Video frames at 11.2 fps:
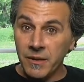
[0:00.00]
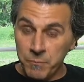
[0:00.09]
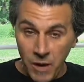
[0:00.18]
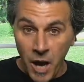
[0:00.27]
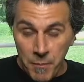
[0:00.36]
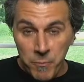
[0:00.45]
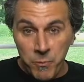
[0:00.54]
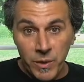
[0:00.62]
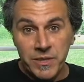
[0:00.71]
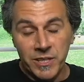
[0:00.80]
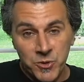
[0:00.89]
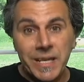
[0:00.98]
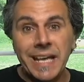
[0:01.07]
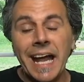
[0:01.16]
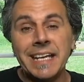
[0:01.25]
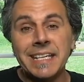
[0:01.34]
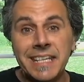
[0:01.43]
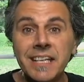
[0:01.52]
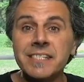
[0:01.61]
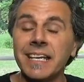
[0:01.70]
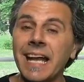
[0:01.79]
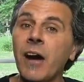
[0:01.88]
come up with and create
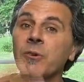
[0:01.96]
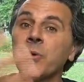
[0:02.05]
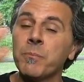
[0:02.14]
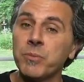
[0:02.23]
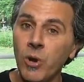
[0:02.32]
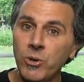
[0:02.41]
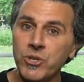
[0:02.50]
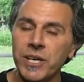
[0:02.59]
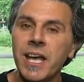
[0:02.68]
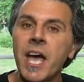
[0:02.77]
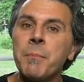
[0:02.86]
ideas on how to approach it,